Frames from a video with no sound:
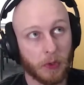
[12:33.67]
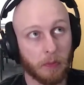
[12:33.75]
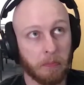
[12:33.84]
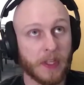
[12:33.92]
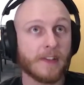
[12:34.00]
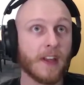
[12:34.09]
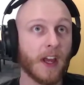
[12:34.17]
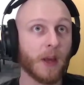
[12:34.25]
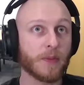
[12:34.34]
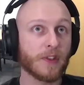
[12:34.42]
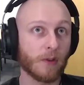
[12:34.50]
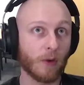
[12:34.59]

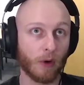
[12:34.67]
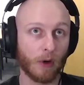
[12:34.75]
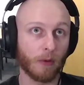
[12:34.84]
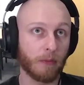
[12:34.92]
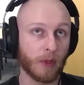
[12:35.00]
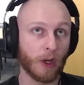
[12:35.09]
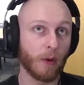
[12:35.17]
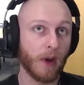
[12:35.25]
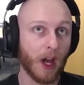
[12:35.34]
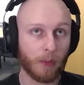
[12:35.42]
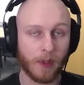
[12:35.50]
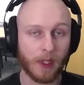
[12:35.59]
mishaps or,
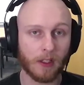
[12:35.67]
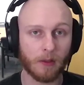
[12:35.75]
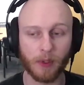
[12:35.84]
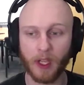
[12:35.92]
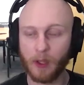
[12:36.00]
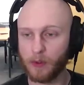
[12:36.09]
not being compliant